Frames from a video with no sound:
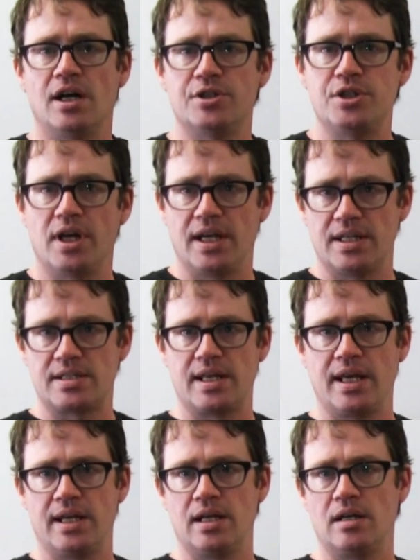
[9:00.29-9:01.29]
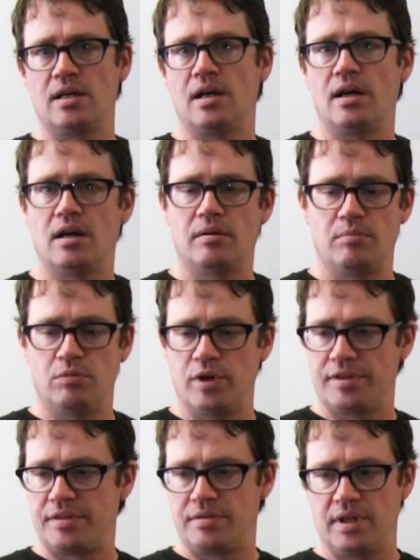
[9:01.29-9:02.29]
GIS data
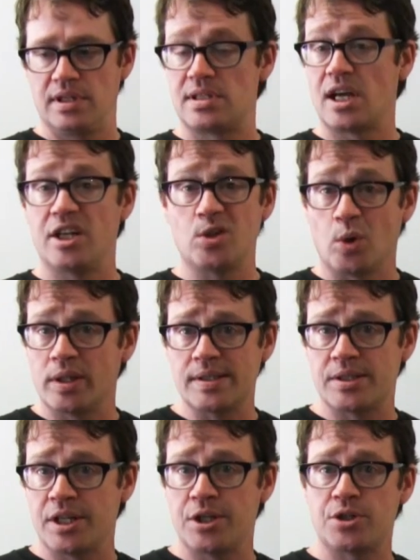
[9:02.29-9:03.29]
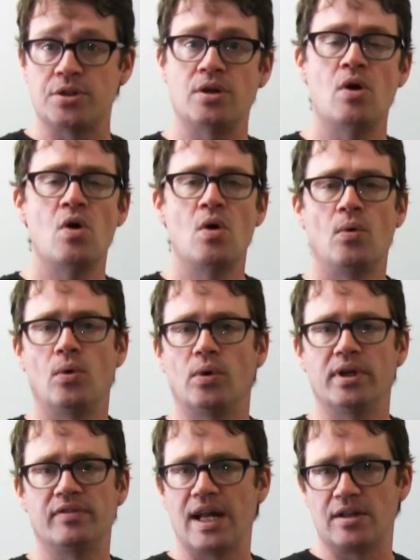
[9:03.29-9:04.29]
with inside your organization
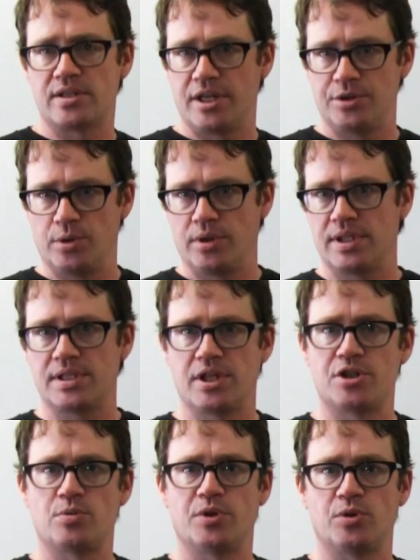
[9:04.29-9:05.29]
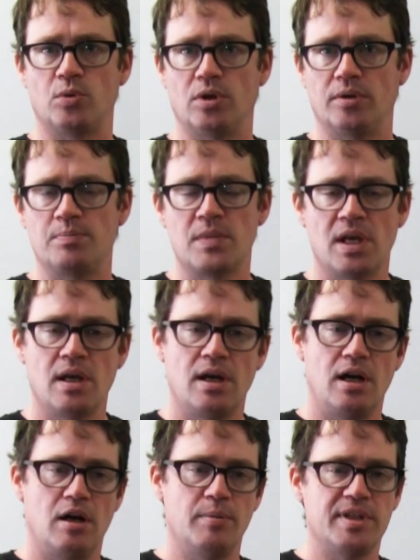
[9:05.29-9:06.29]
or even outside your organization with the world.
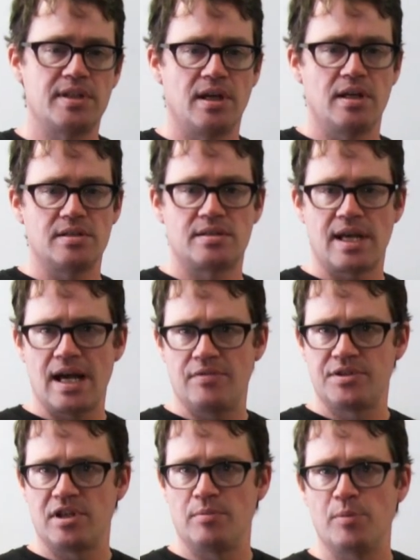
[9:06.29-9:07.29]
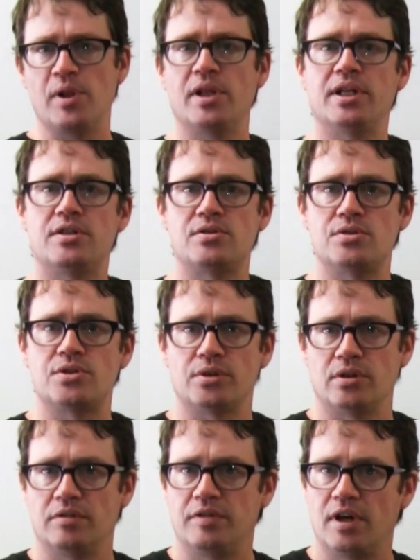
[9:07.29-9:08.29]
It does have some ability to
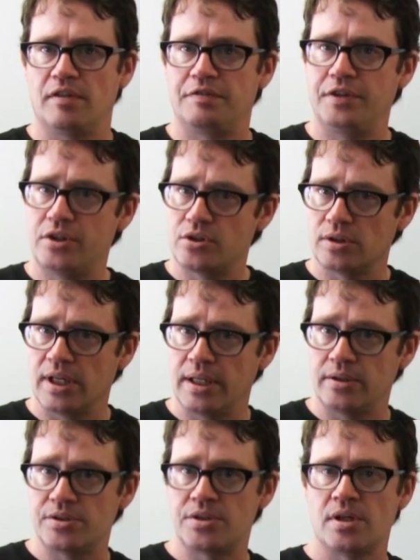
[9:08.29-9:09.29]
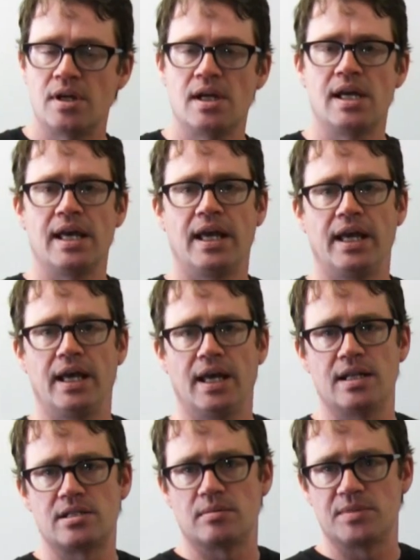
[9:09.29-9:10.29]
serve feature layers
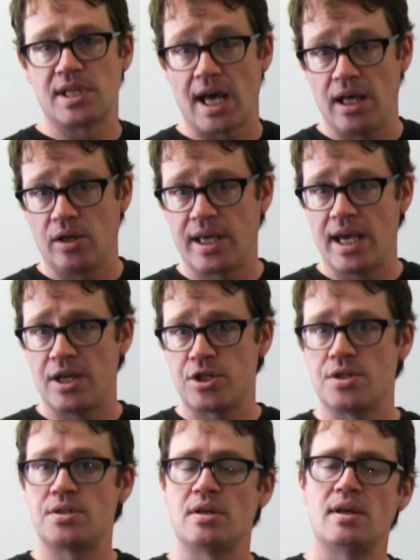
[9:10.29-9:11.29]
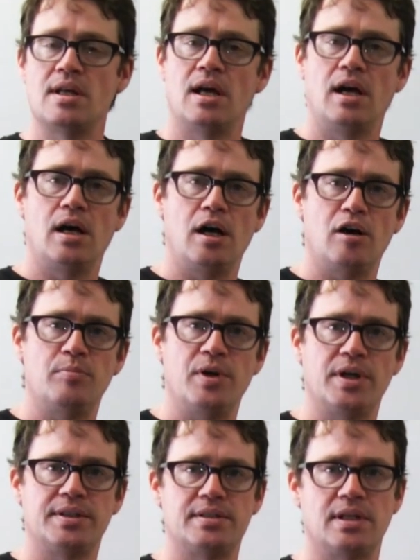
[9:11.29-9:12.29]
and some tile caches,
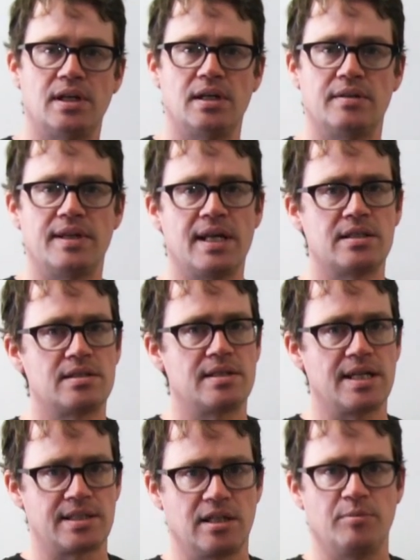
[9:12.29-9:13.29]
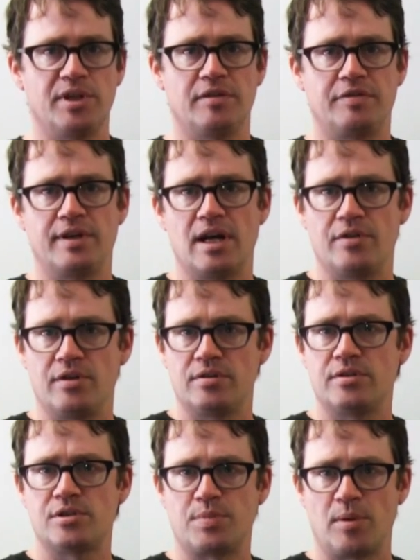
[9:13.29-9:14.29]
but that's going to be it for now.
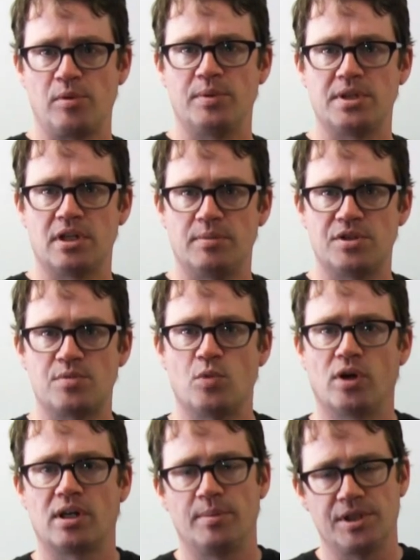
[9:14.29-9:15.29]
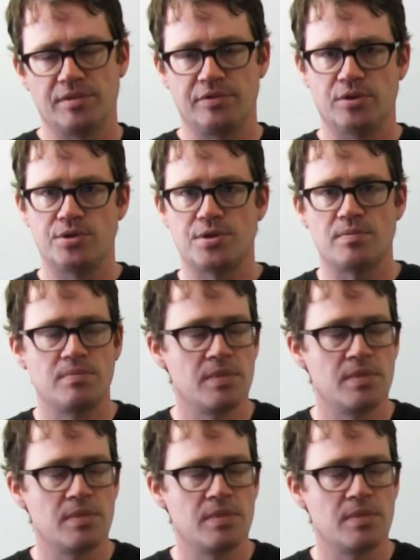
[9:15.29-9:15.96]
There's probably going to be some more coming in the future.